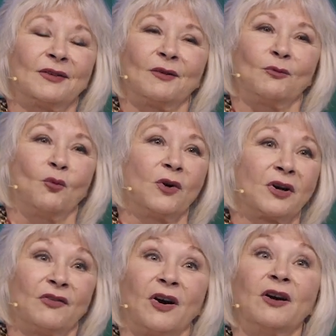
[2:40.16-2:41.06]
work
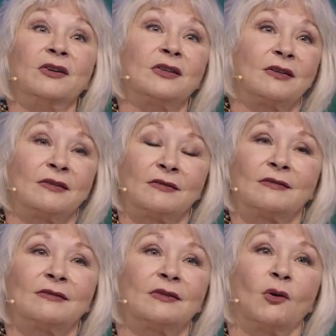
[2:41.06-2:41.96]
of art?
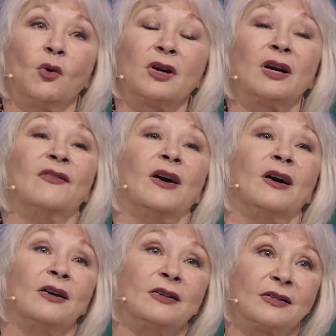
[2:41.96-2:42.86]
Work of
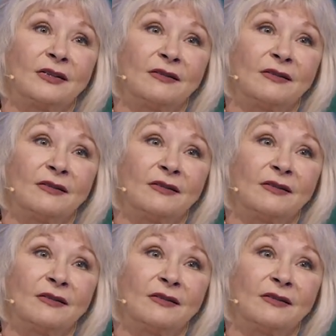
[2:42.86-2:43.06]
art,